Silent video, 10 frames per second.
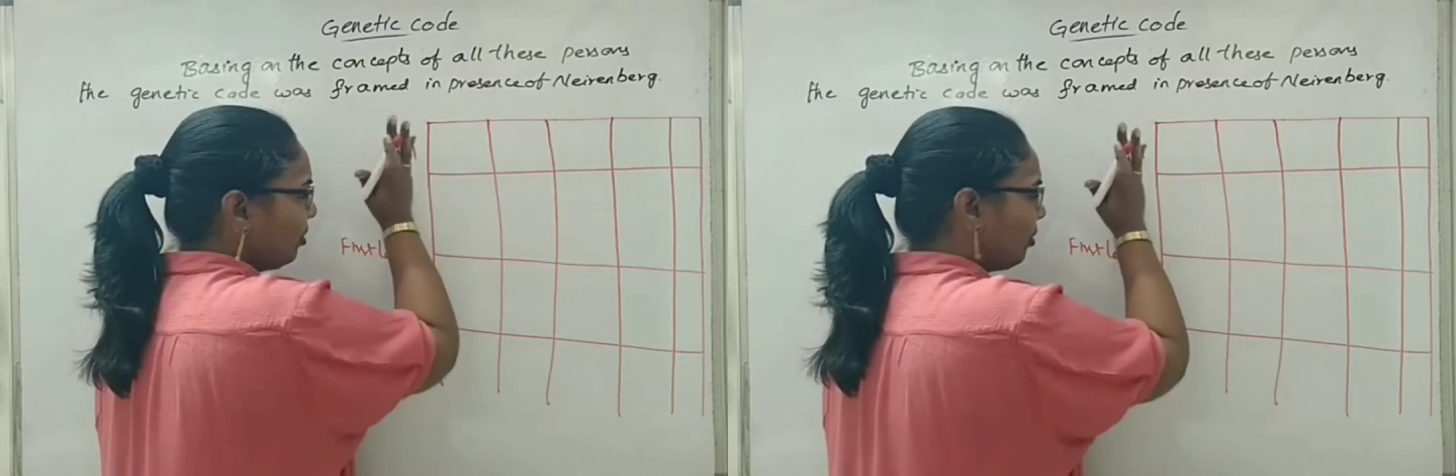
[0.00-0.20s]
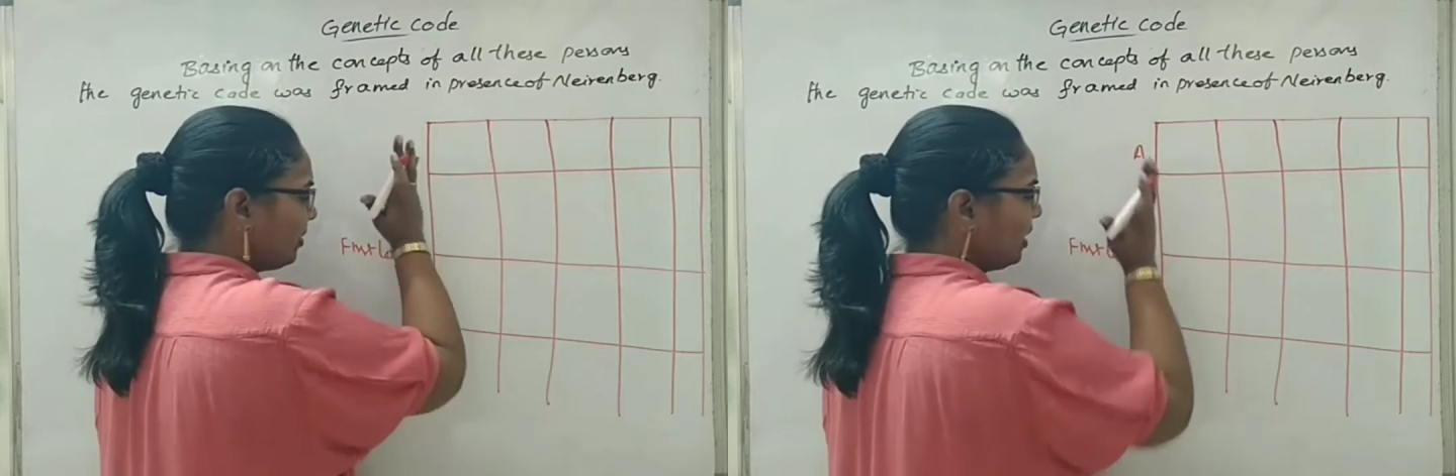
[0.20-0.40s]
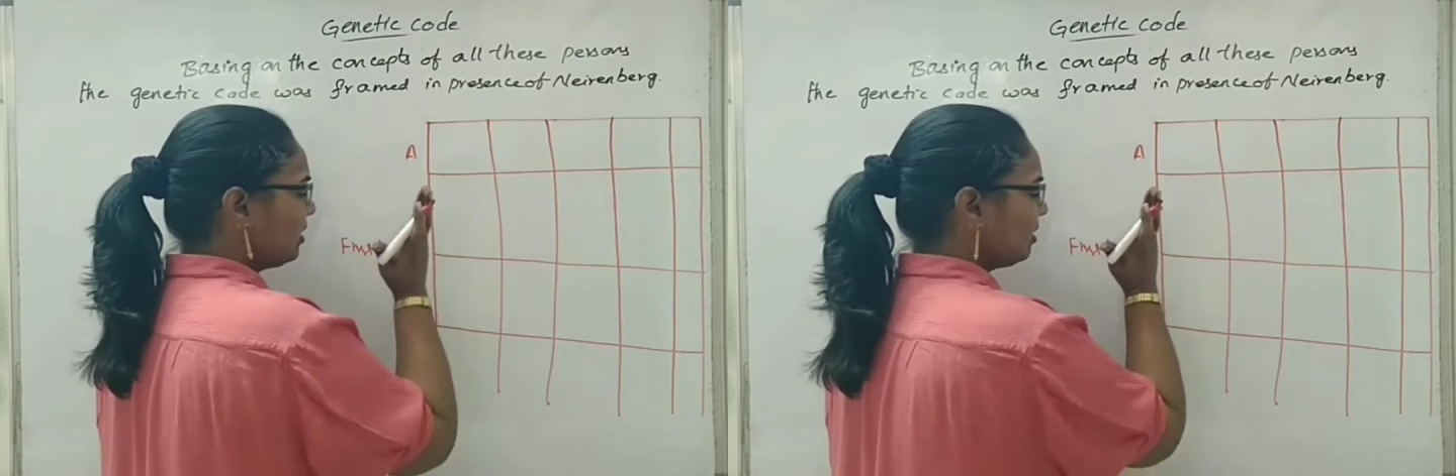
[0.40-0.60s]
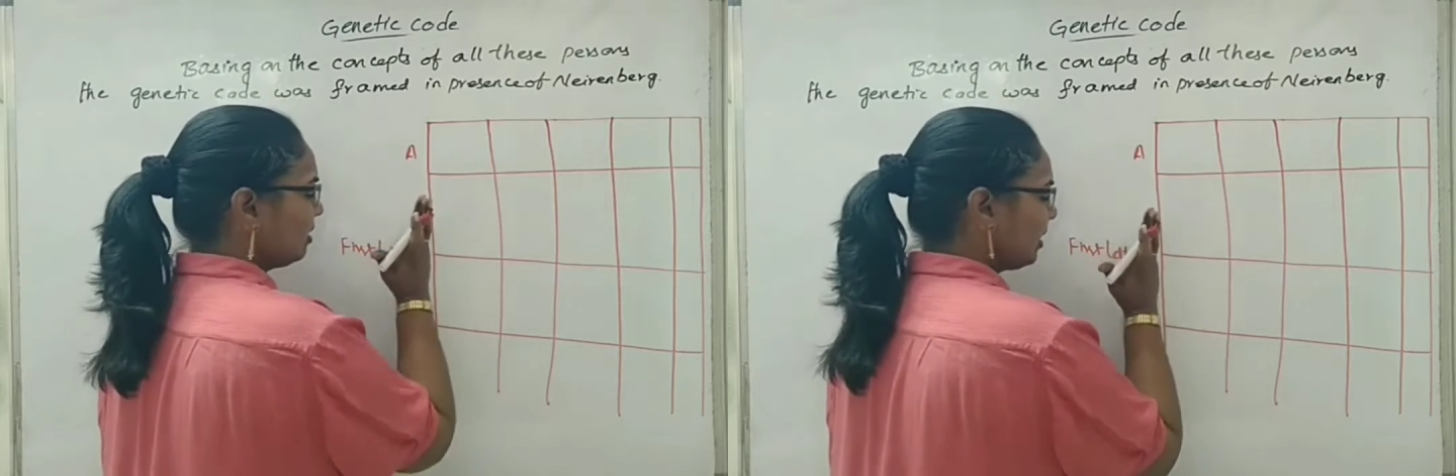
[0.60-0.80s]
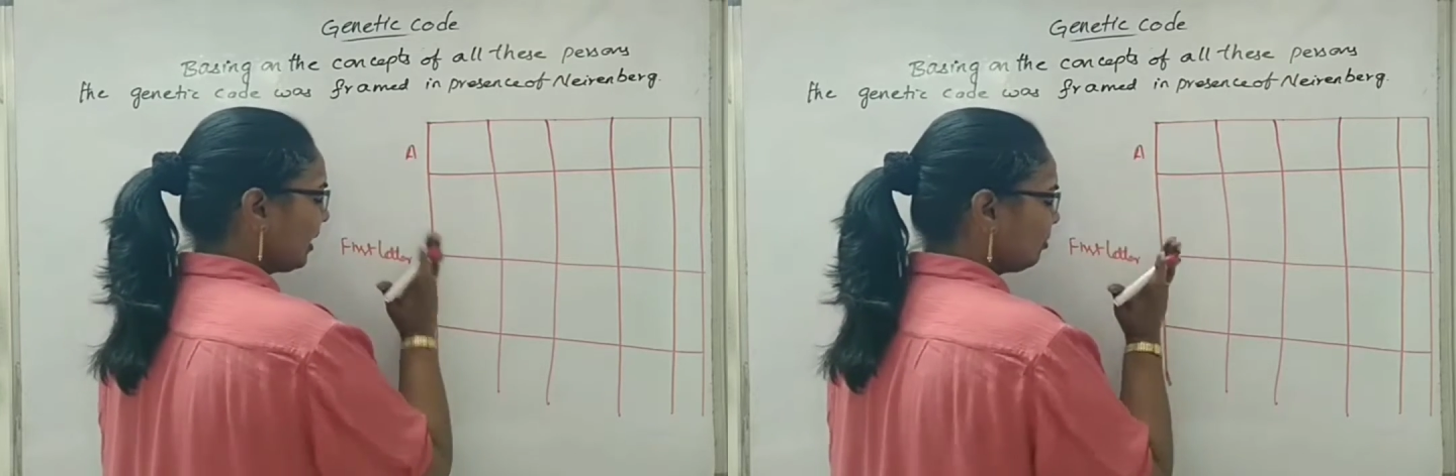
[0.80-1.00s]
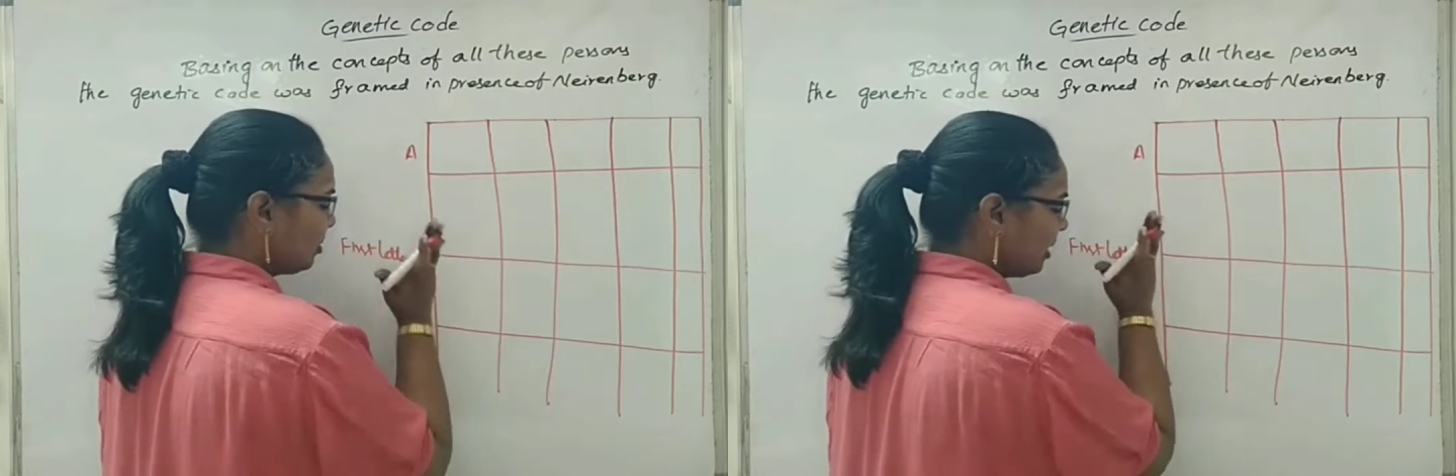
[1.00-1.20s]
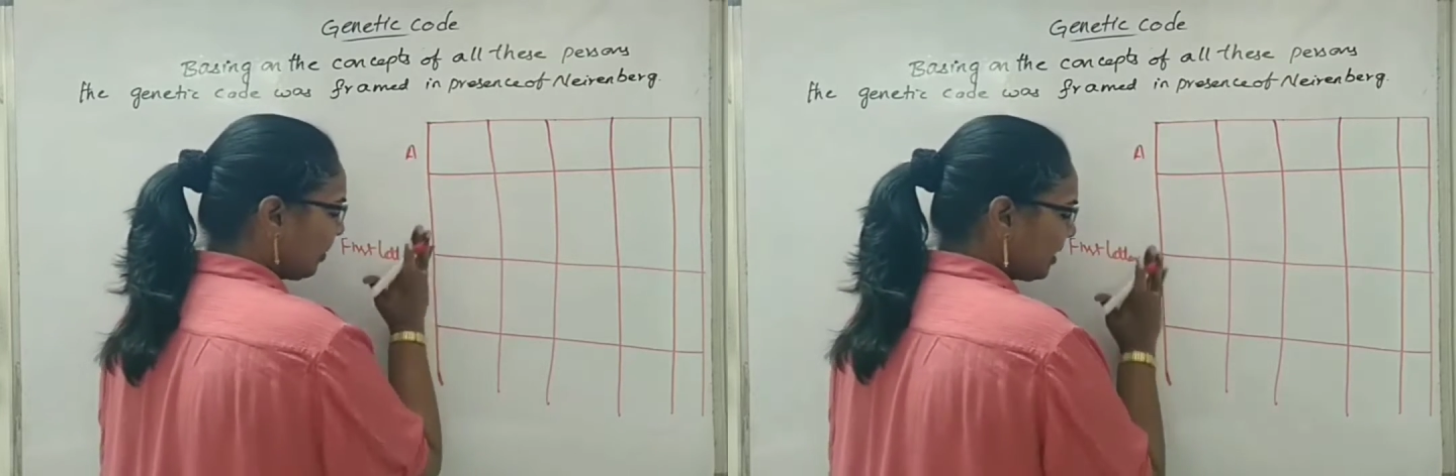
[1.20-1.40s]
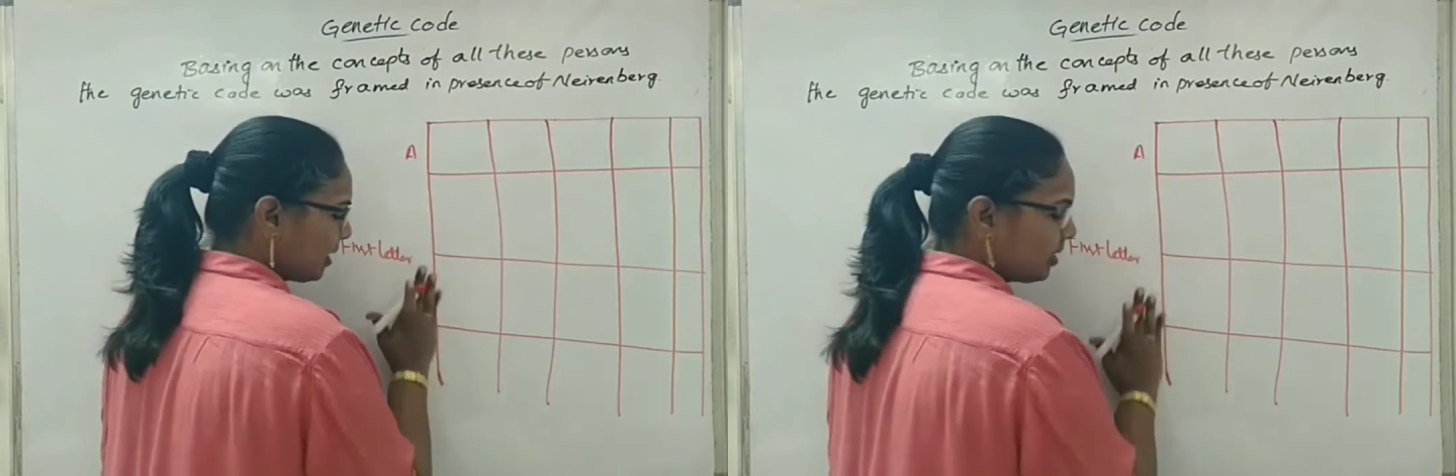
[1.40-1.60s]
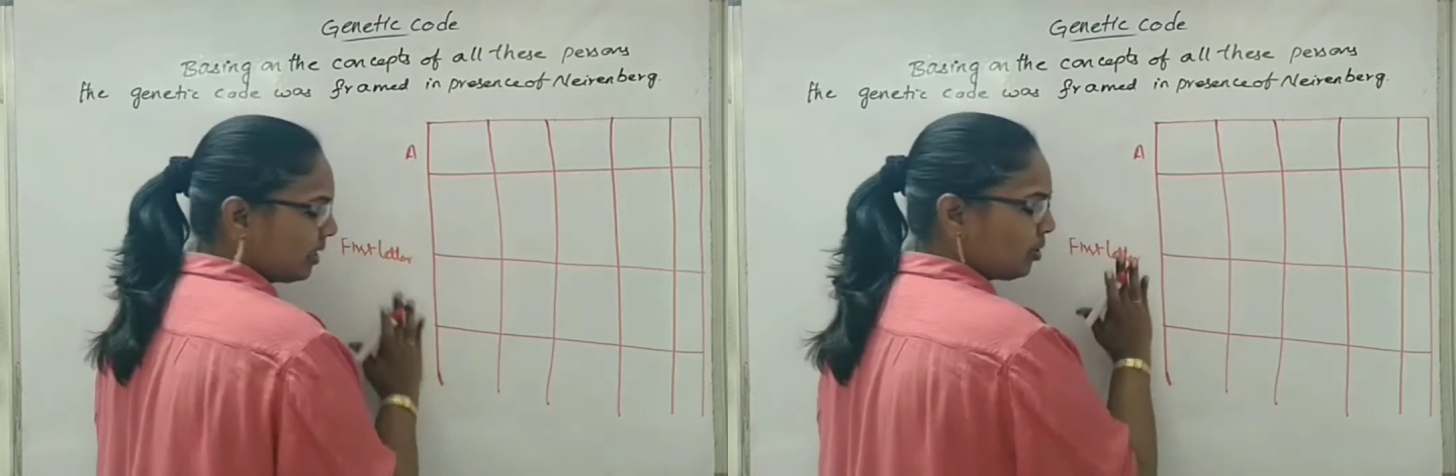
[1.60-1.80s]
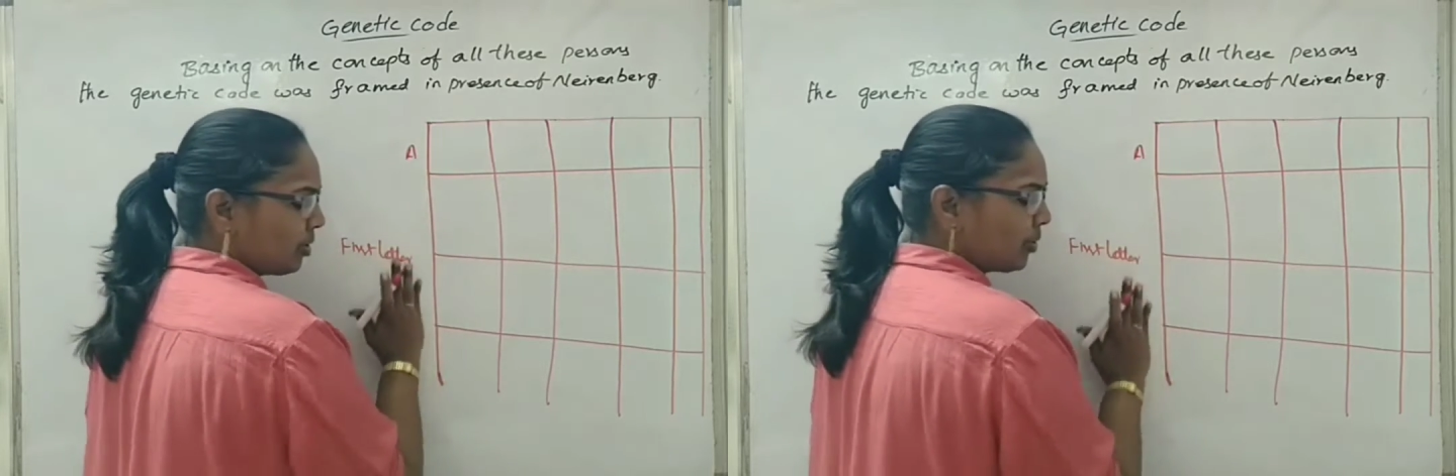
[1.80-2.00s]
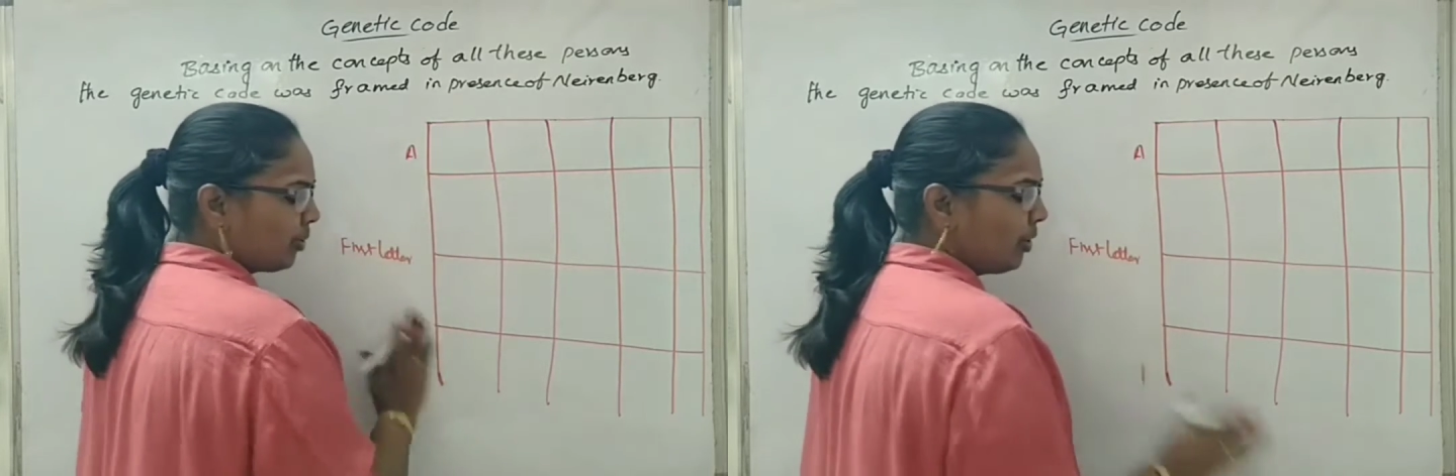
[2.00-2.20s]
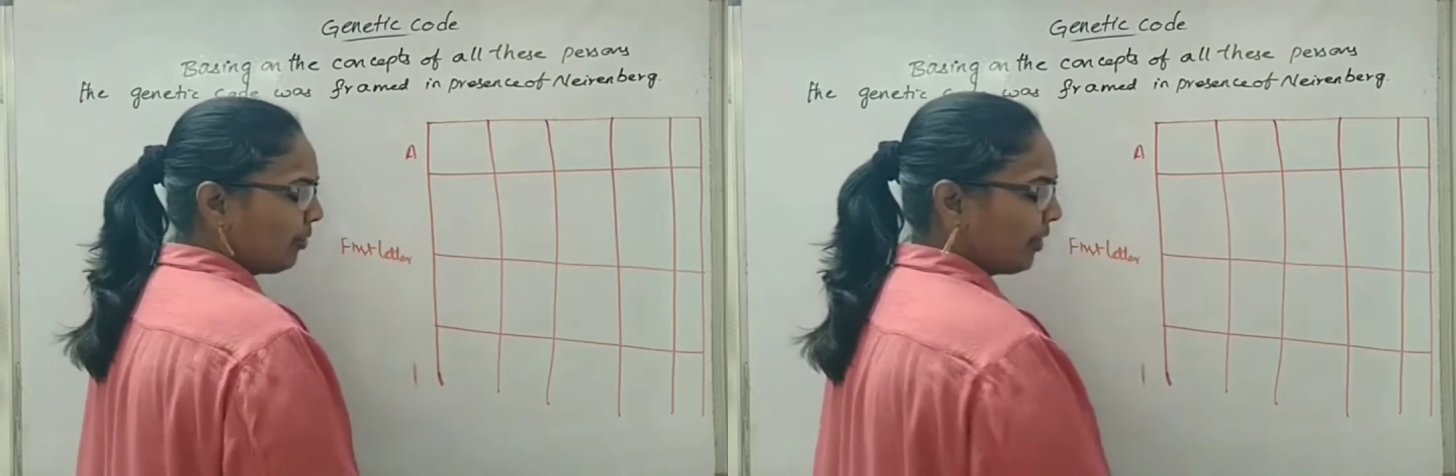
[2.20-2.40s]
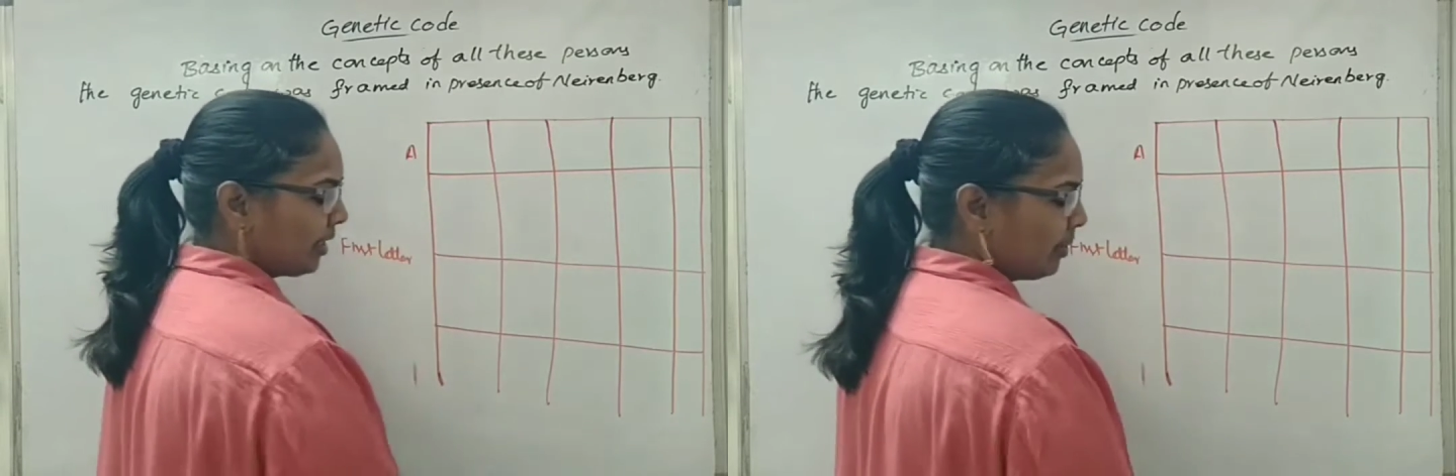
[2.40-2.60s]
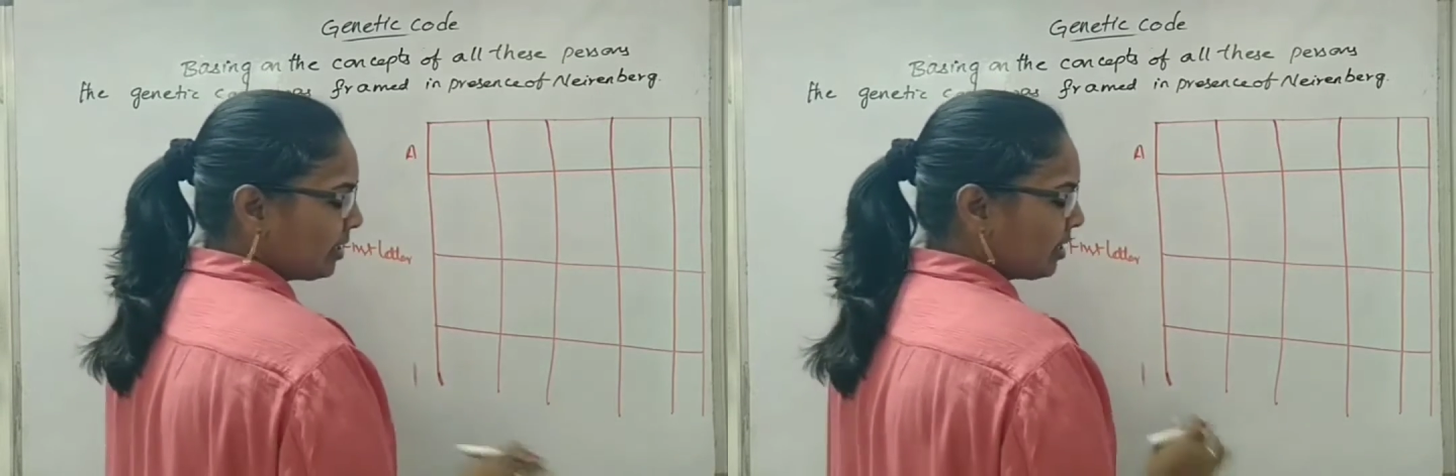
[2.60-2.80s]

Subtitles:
of these nitrogen bases is also very much